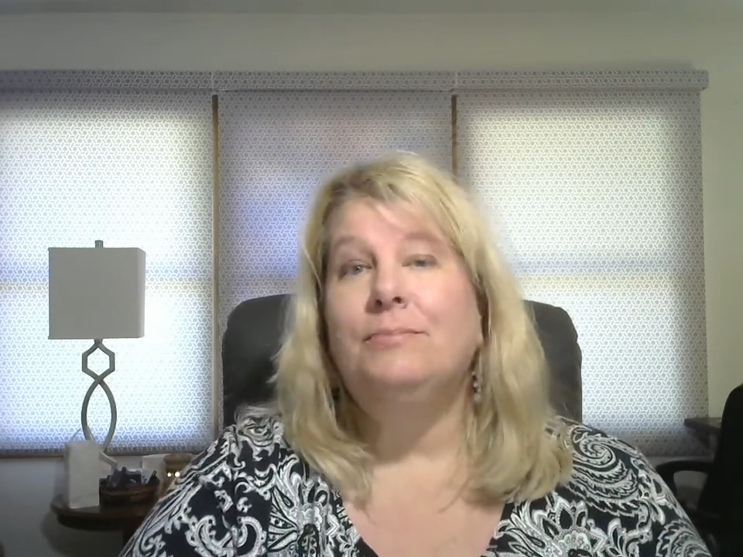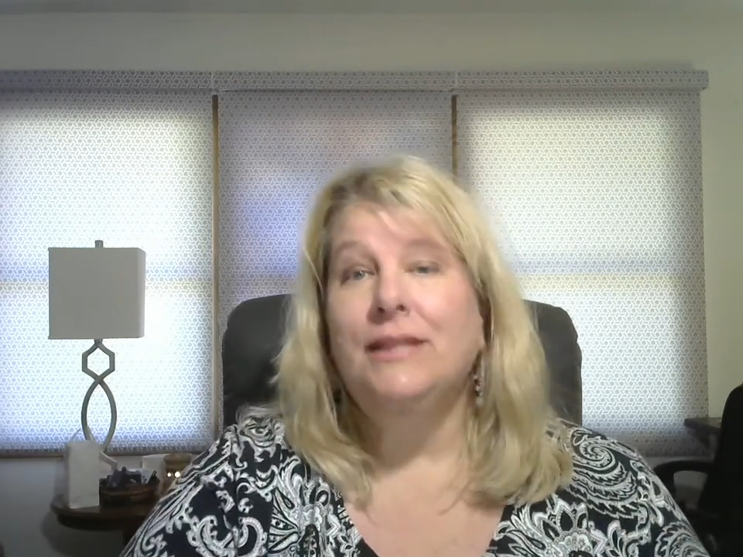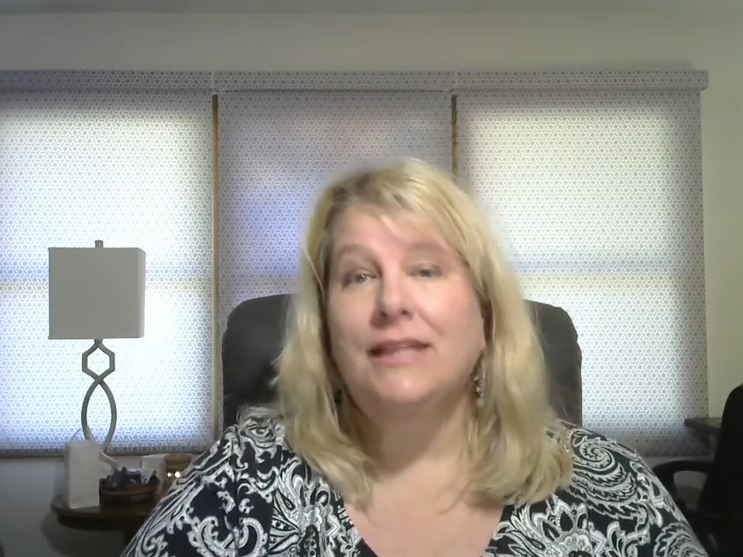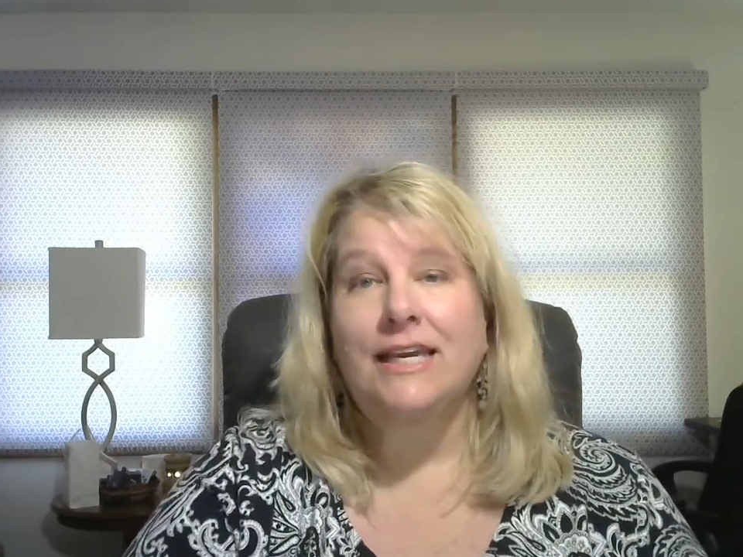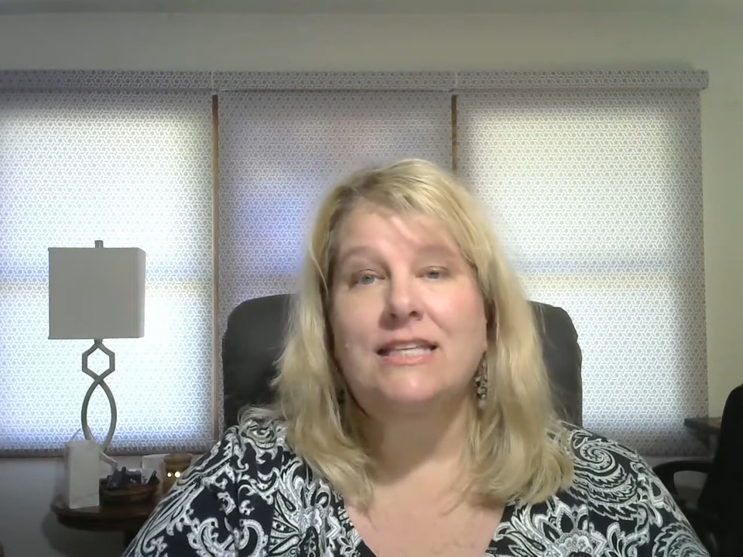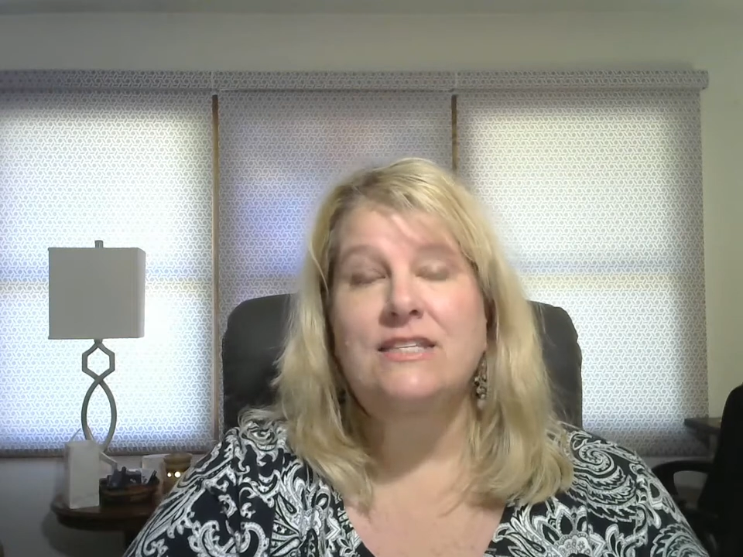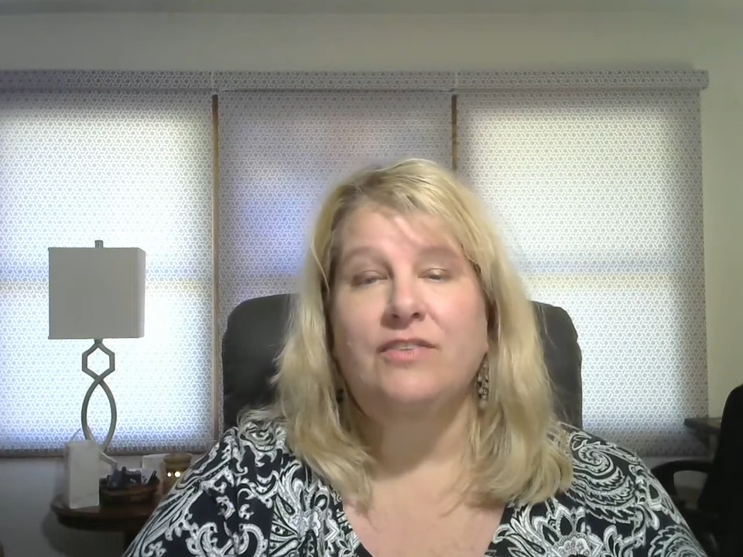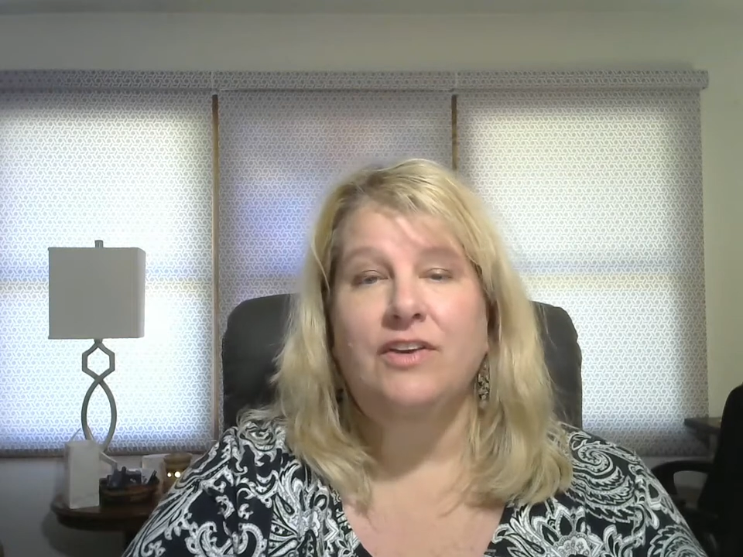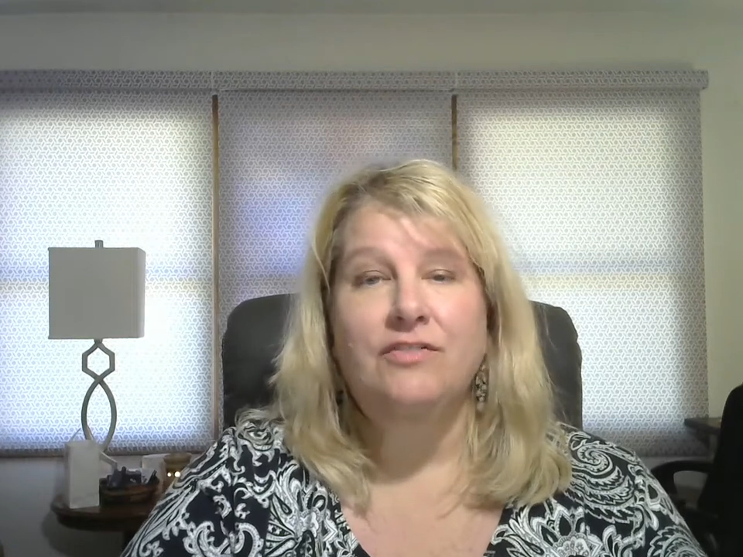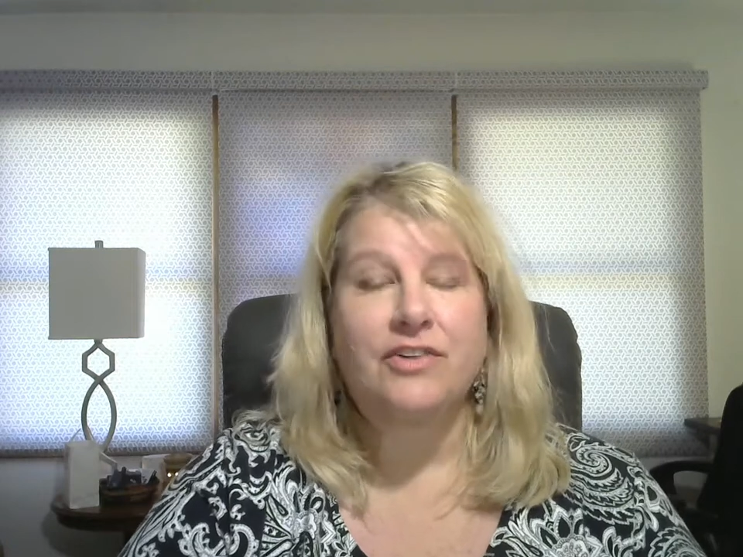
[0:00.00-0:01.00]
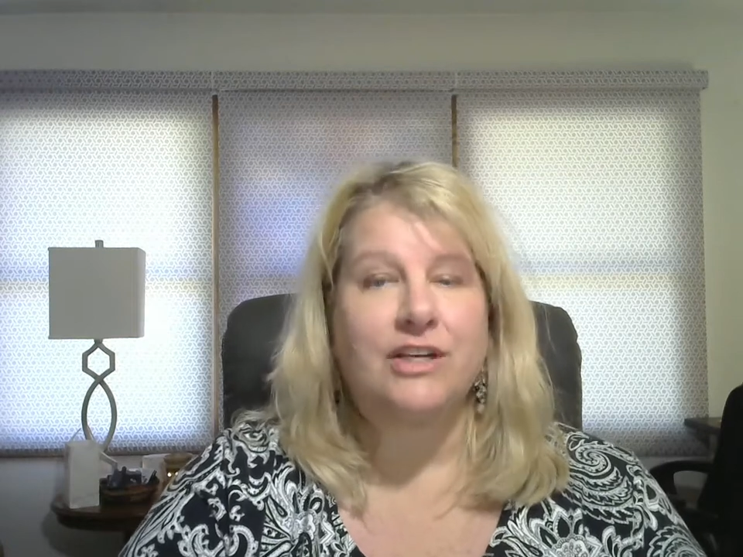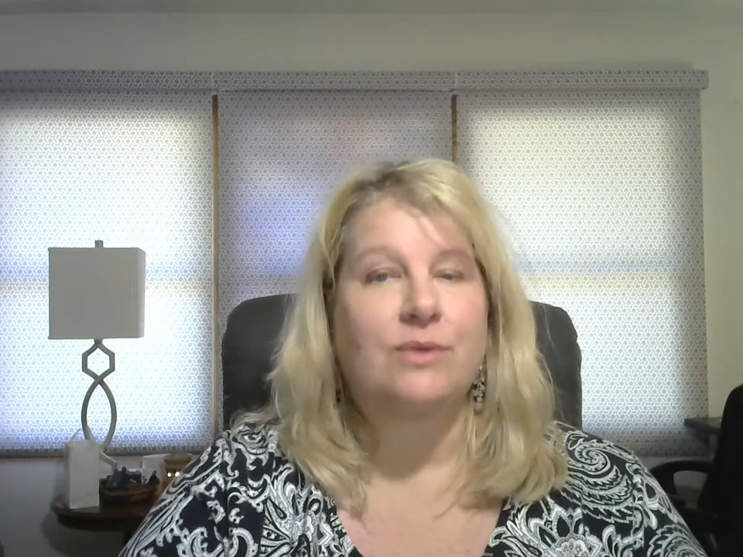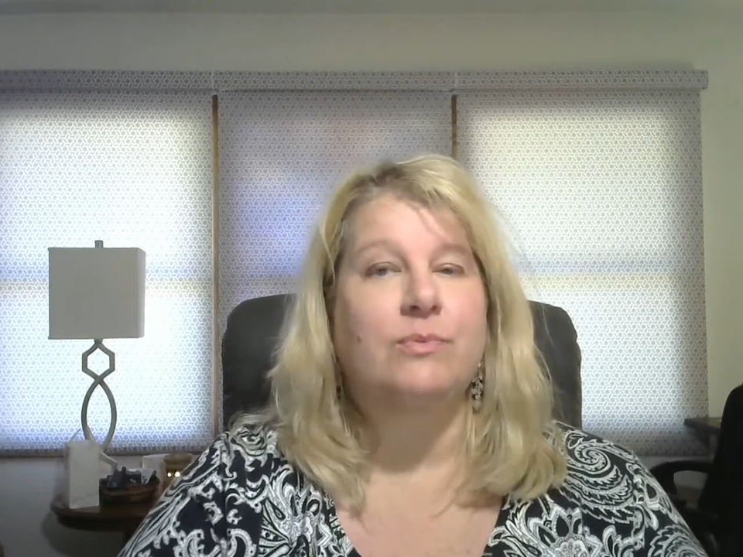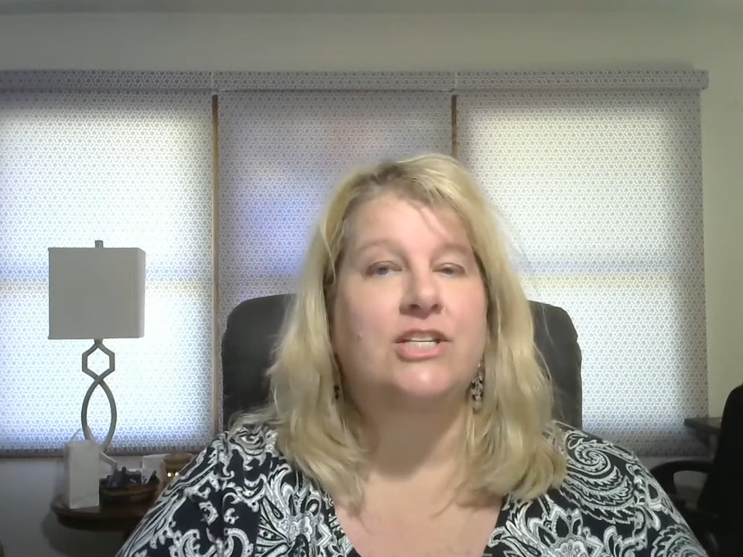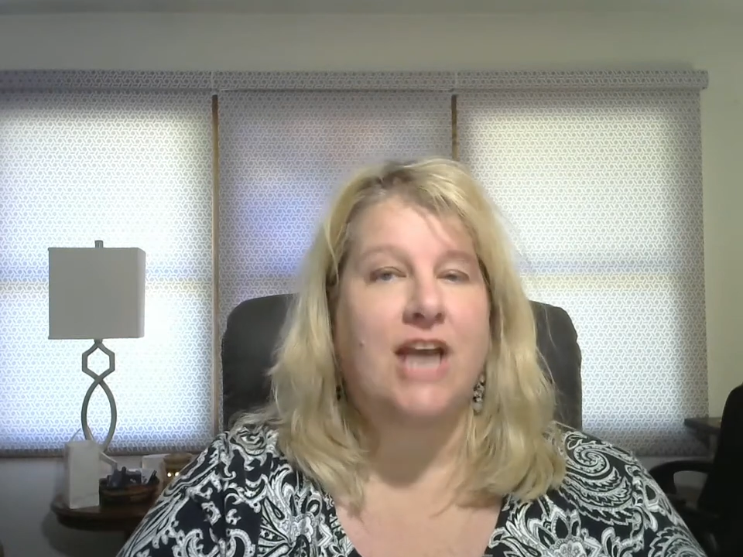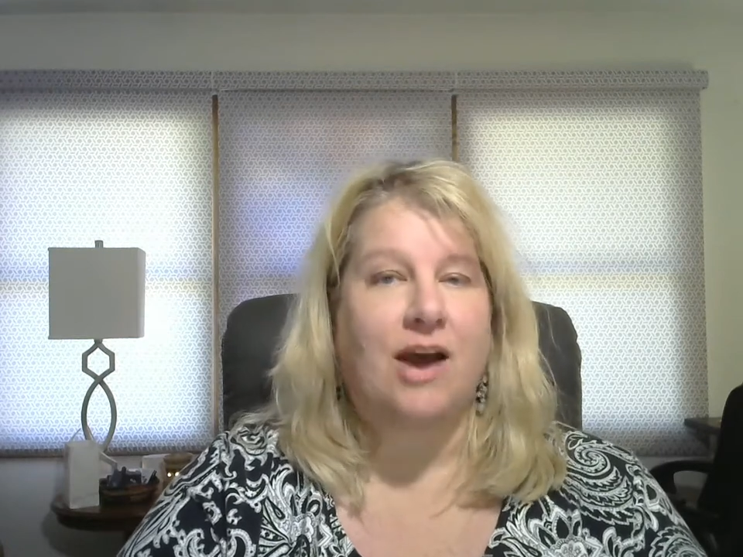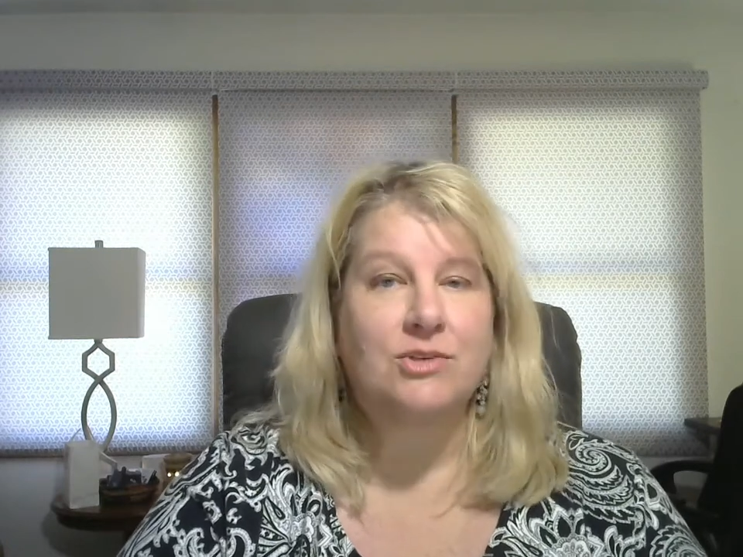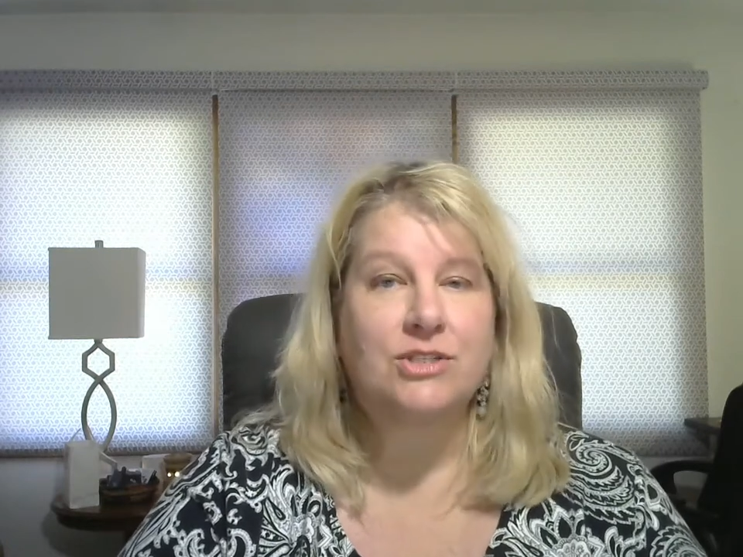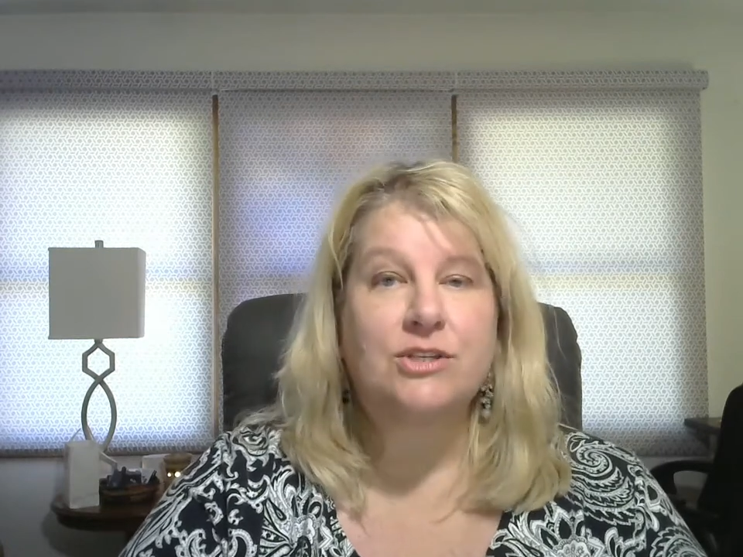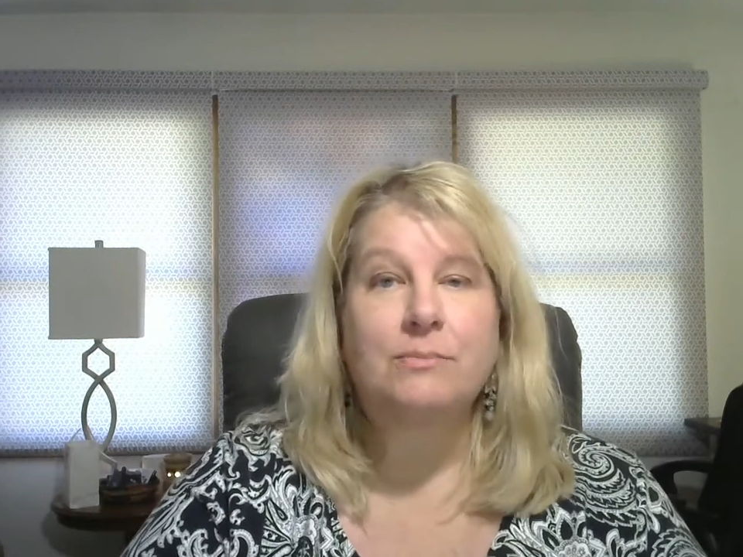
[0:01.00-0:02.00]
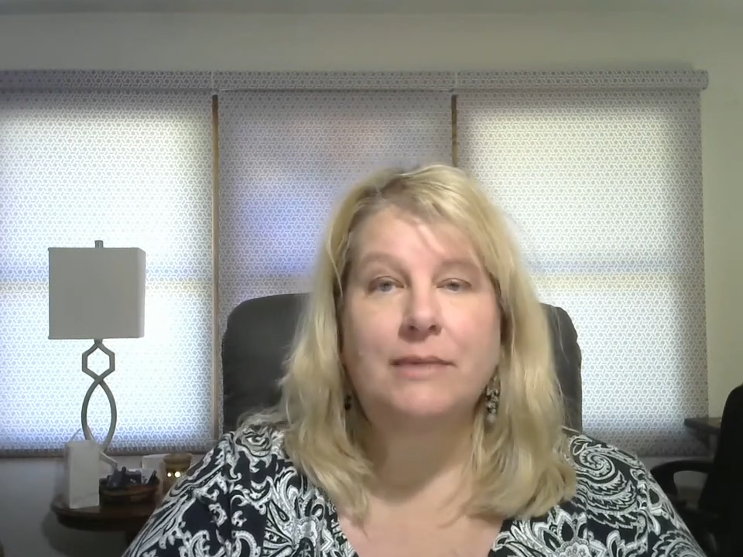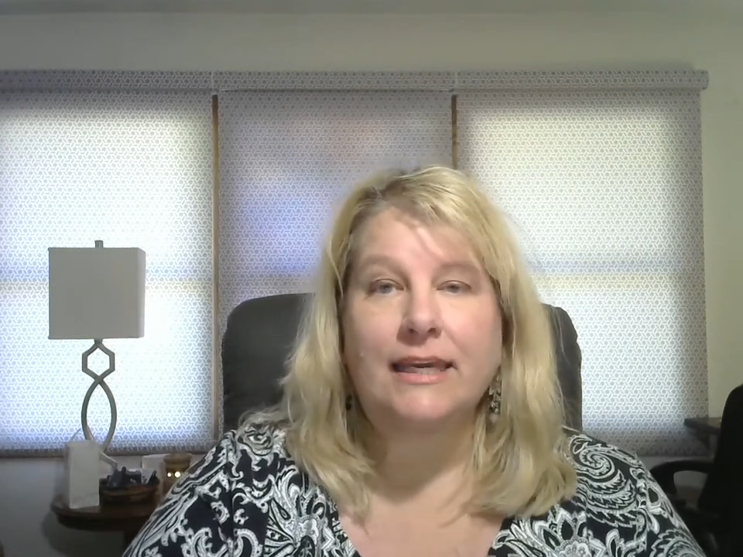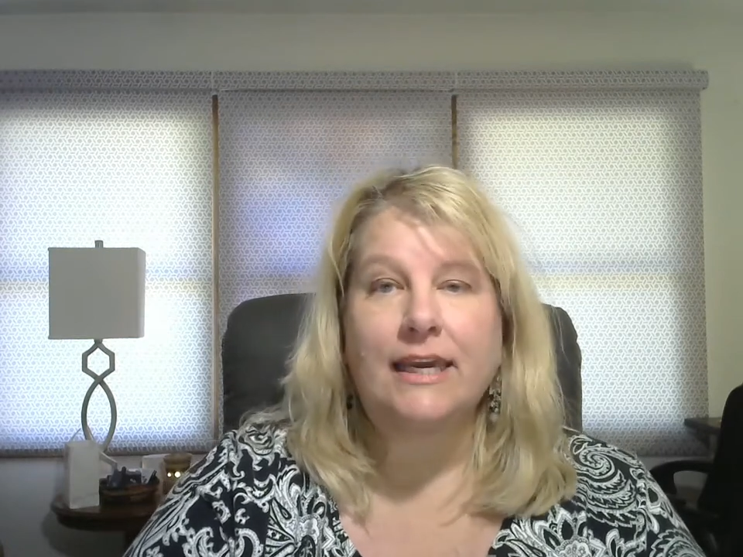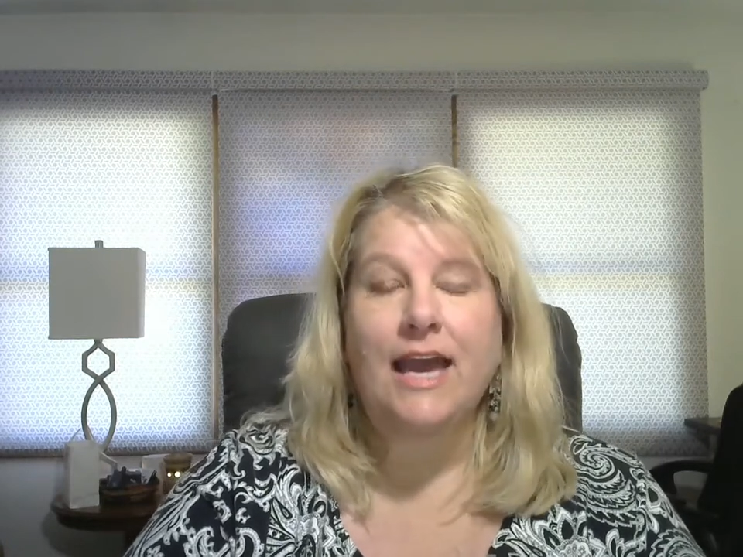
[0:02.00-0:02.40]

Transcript: please feel free to reach out to me.